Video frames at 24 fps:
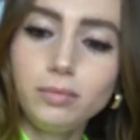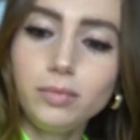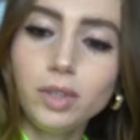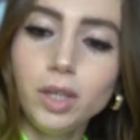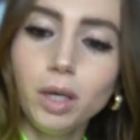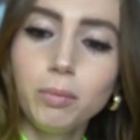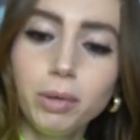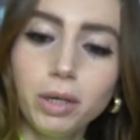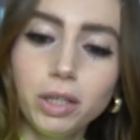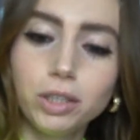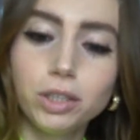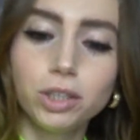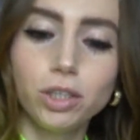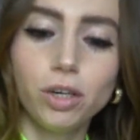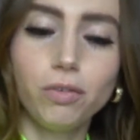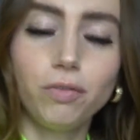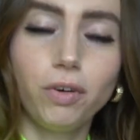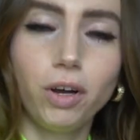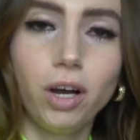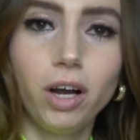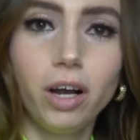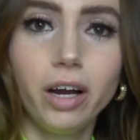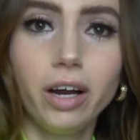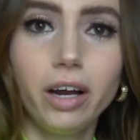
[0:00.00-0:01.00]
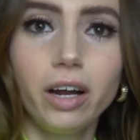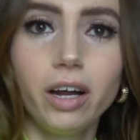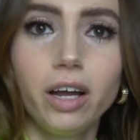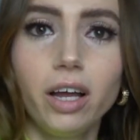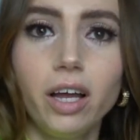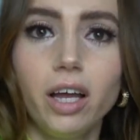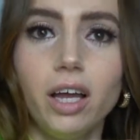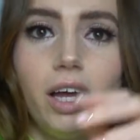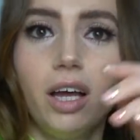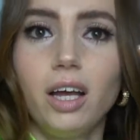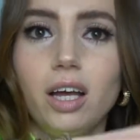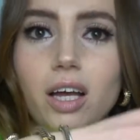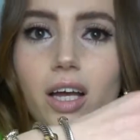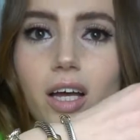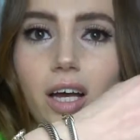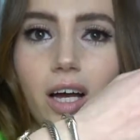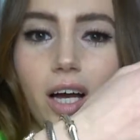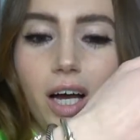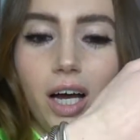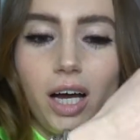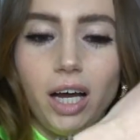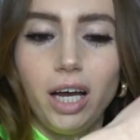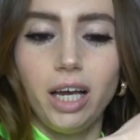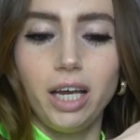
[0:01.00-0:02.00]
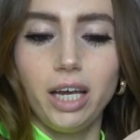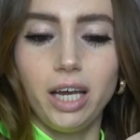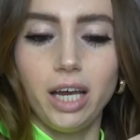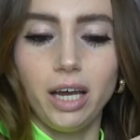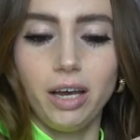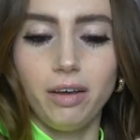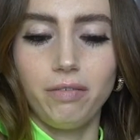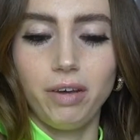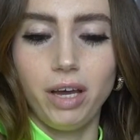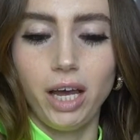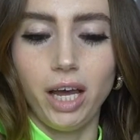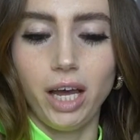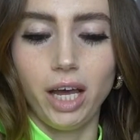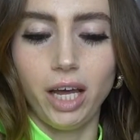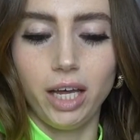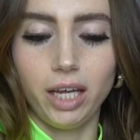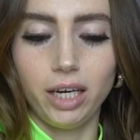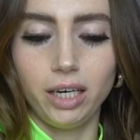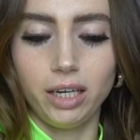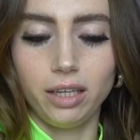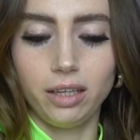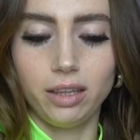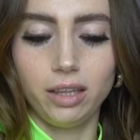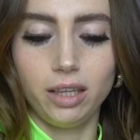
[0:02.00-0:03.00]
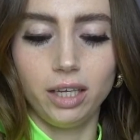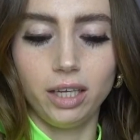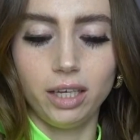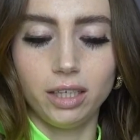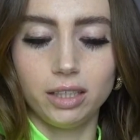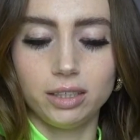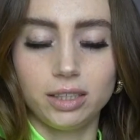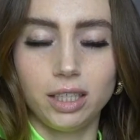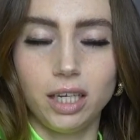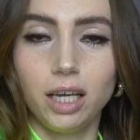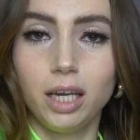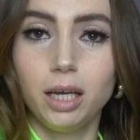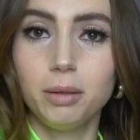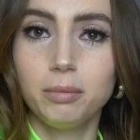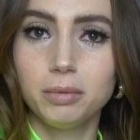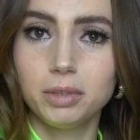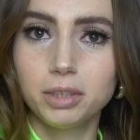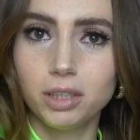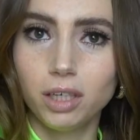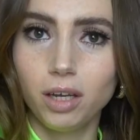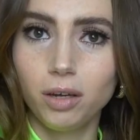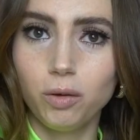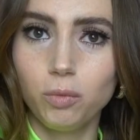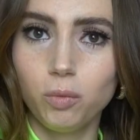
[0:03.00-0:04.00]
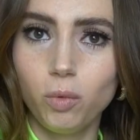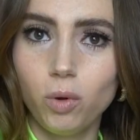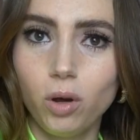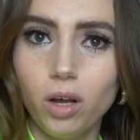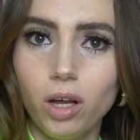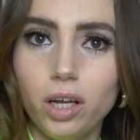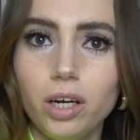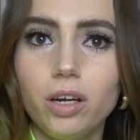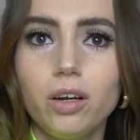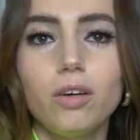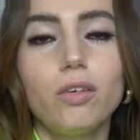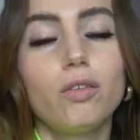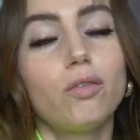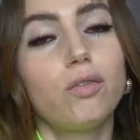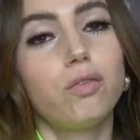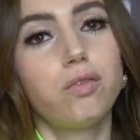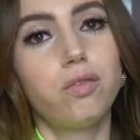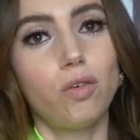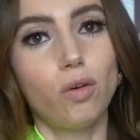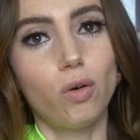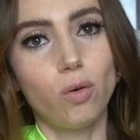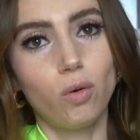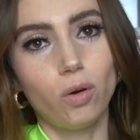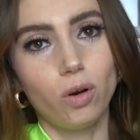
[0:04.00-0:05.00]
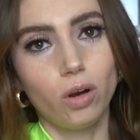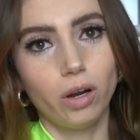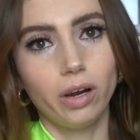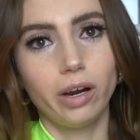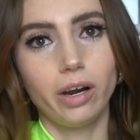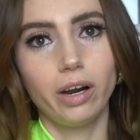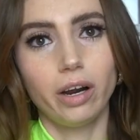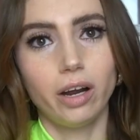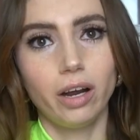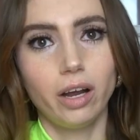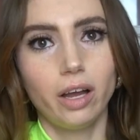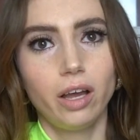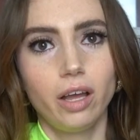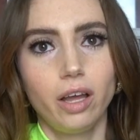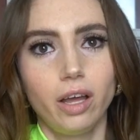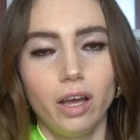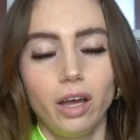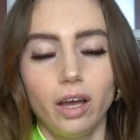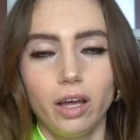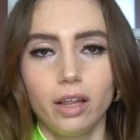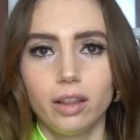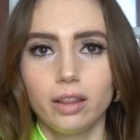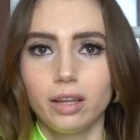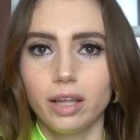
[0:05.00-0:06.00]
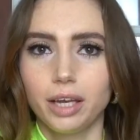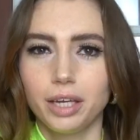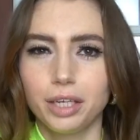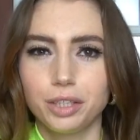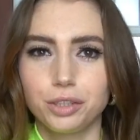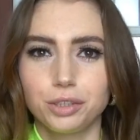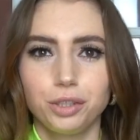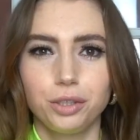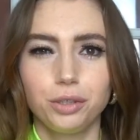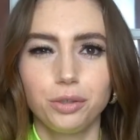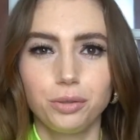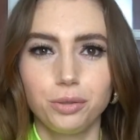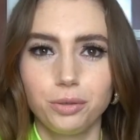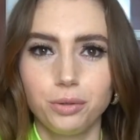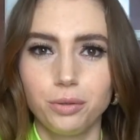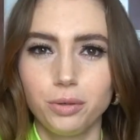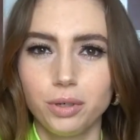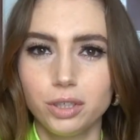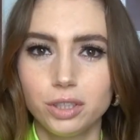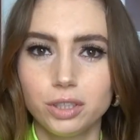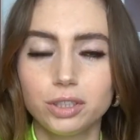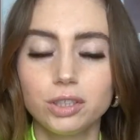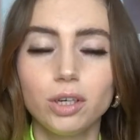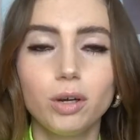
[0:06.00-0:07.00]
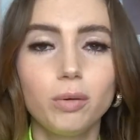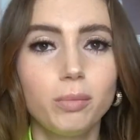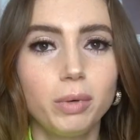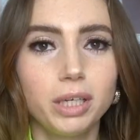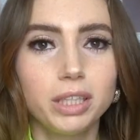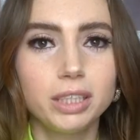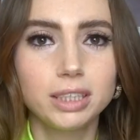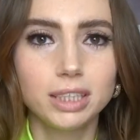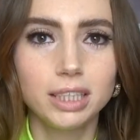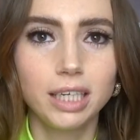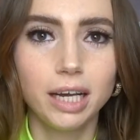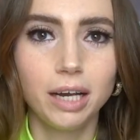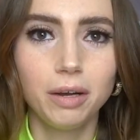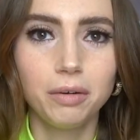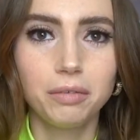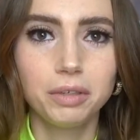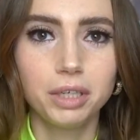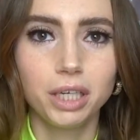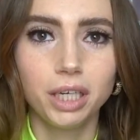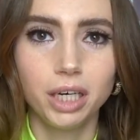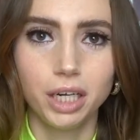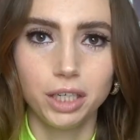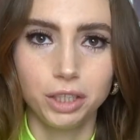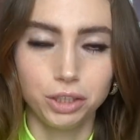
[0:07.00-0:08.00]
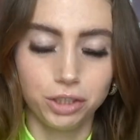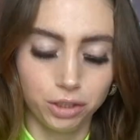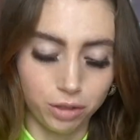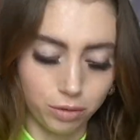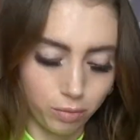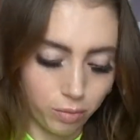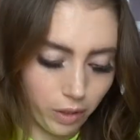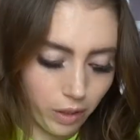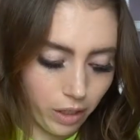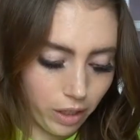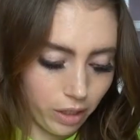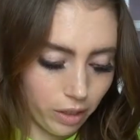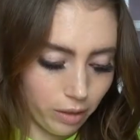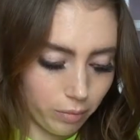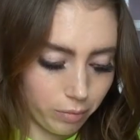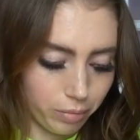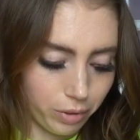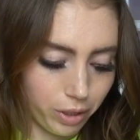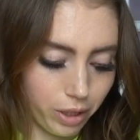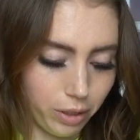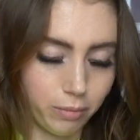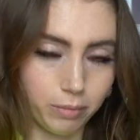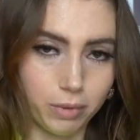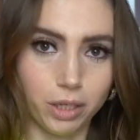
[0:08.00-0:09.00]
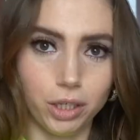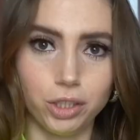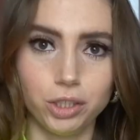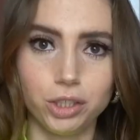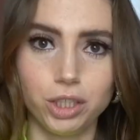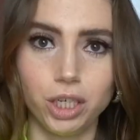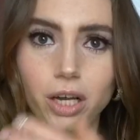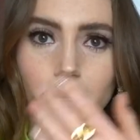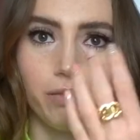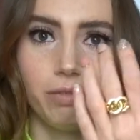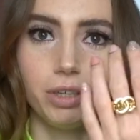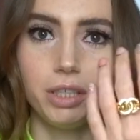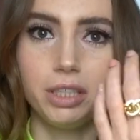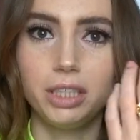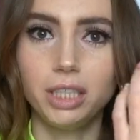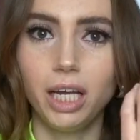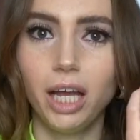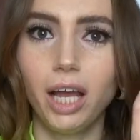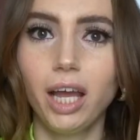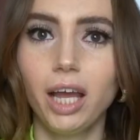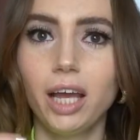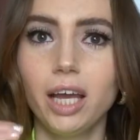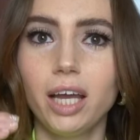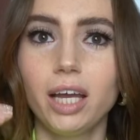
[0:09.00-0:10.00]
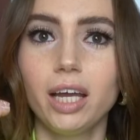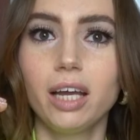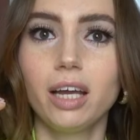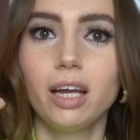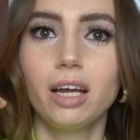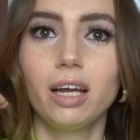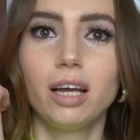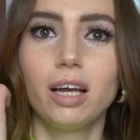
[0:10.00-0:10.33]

But so far I have had this Amazon one for like 2 or so months now, and I do wear it pretty much every day.